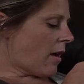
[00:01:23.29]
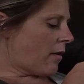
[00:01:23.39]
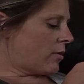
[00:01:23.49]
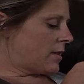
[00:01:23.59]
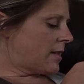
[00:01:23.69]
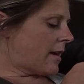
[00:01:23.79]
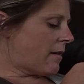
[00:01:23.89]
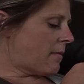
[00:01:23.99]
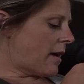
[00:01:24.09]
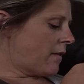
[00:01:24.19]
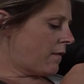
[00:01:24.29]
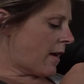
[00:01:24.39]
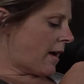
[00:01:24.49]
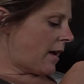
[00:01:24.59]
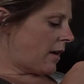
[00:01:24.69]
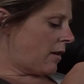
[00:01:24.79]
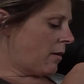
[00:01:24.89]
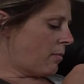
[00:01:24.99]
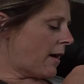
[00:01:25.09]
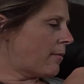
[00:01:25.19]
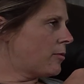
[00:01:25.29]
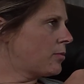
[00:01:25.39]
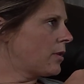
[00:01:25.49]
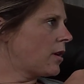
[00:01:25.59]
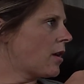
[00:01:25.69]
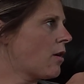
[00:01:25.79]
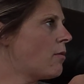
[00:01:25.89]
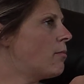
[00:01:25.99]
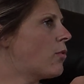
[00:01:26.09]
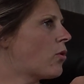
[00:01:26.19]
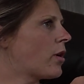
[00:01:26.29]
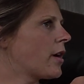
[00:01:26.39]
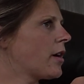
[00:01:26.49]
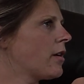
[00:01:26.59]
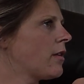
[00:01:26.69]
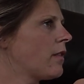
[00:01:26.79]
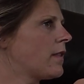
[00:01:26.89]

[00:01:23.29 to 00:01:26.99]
I would say I modified probably more